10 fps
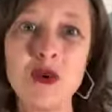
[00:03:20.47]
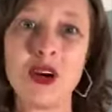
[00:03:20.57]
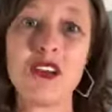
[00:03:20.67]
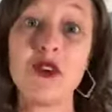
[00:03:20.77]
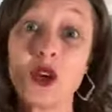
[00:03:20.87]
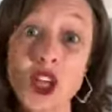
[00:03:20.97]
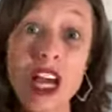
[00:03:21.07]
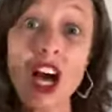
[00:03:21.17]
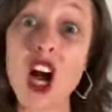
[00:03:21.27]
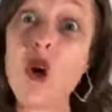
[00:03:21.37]
wonderful because
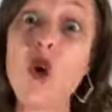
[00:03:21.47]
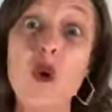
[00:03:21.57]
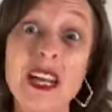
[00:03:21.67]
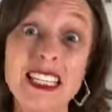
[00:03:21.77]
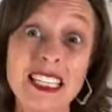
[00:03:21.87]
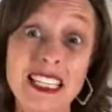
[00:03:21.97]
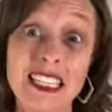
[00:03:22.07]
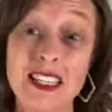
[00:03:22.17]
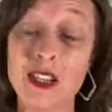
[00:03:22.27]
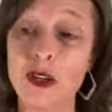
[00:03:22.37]
I always
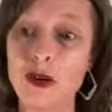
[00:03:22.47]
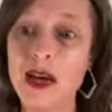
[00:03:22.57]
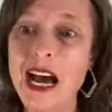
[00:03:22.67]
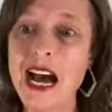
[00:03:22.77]
listen to